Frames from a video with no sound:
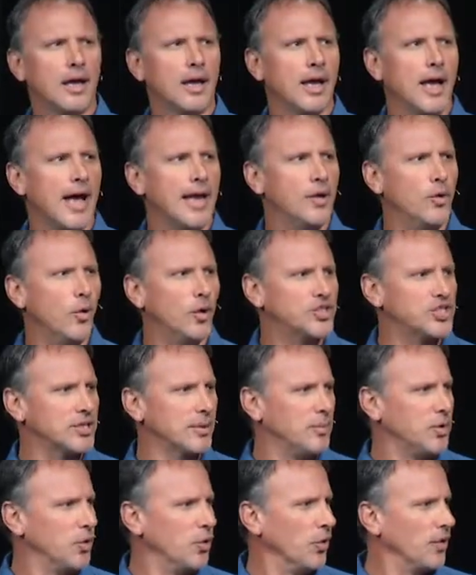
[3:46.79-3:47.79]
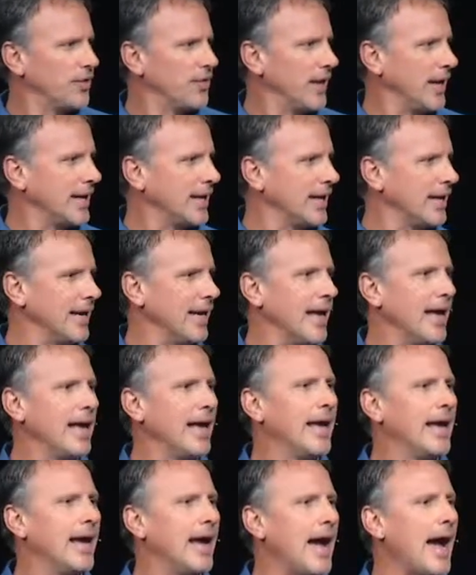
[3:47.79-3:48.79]
I know what some of you are thinking.
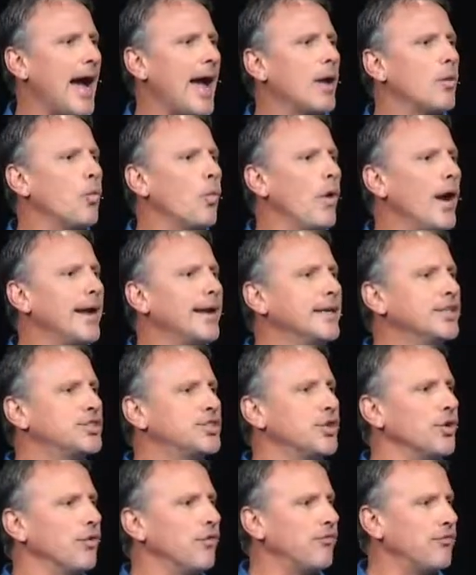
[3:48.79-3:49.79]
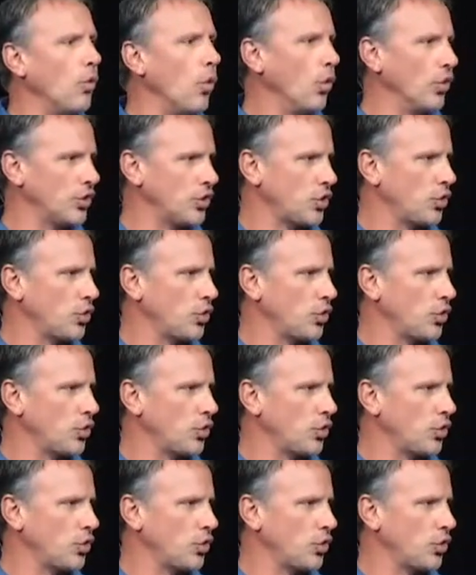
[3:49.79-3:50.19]
I waited till fourth